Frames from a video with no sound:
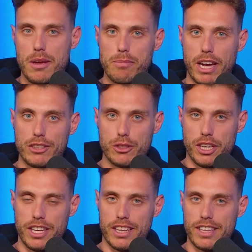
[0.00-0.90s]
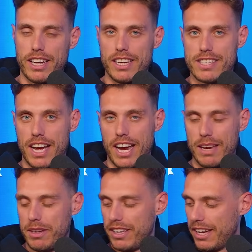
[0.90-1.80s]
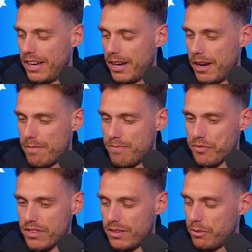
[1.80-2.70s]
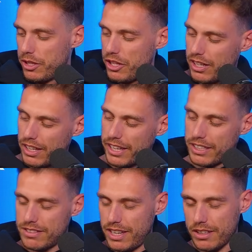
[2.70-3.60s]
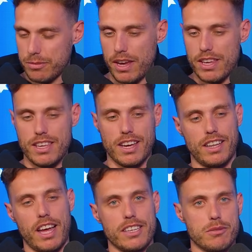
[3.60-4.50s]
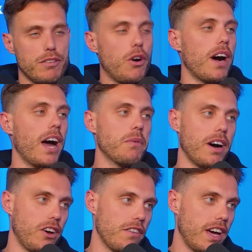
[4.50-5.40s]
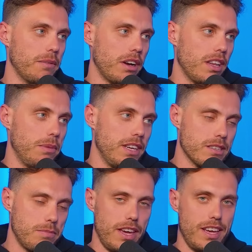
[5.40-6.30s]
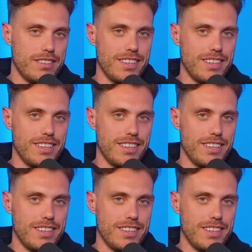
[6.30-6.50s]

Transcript: make sure you get that into AAMI with your clangers. Now, speaking of clangers, we've all had one. I've had one of the biggest mares.